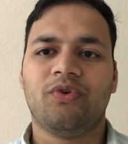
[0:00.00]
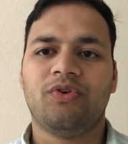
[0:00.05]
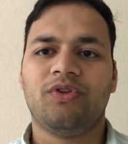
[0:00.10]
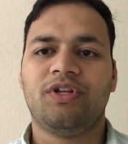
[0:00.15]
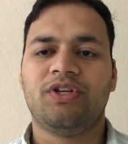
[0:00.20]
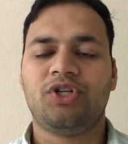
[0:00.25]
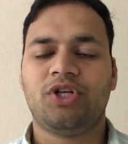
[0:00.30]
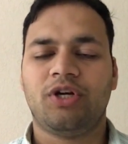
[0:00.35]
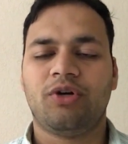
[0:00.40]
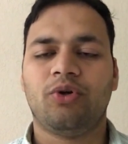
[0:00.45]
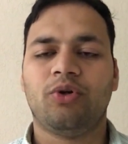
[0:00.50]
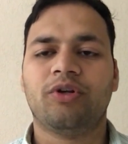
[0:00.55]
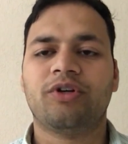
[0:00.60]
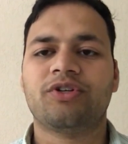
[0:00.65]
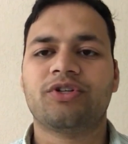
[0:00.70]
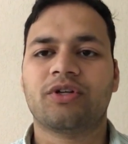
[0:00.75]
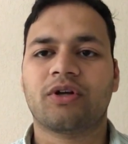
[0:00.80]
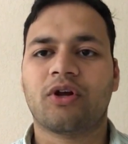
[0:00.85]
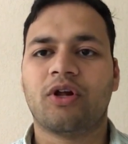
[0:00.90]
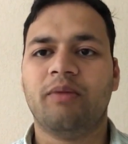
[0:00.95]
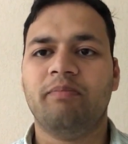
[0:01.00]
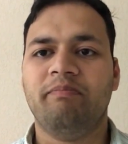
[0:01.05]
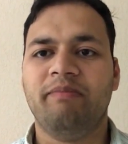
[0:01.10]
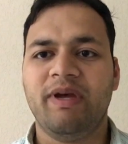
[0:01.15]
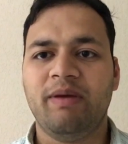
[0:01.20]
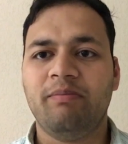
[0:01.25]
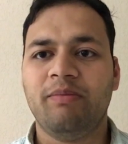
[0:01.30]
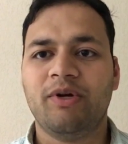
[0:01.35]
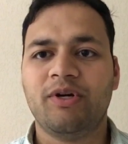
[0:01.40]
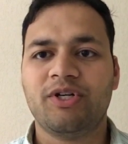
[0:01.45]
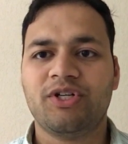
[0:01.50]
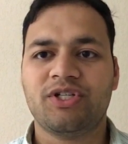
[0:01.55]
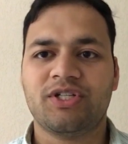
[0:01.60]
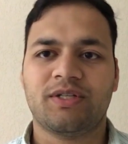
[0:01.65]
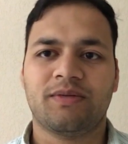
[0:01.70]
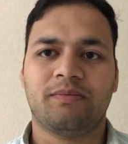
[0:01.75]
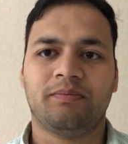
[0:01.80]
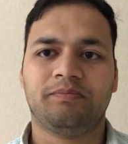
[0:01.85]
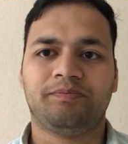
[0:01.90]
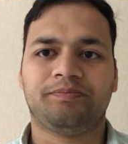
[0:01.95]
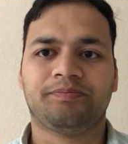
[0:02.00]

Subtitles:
the shareholders are called members.